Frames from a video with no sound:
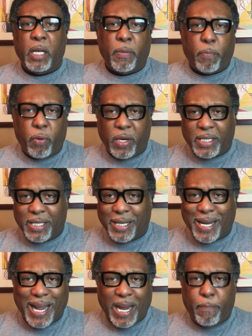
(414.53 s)
press the
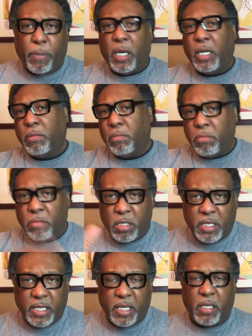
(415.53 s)
like button,
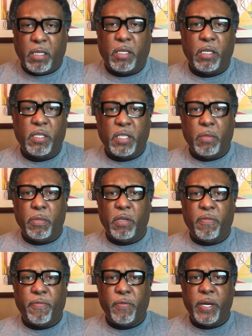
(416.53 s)
send it to some of your
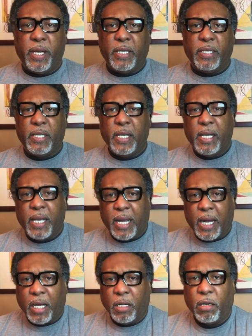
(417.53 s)
friends, and
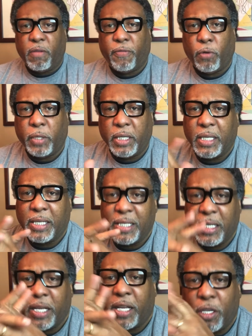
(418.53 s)
I look forward to
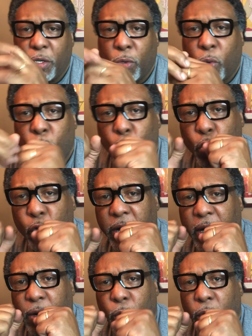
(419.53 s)
seeing you
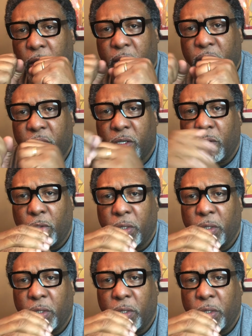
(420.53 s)
really, really soon.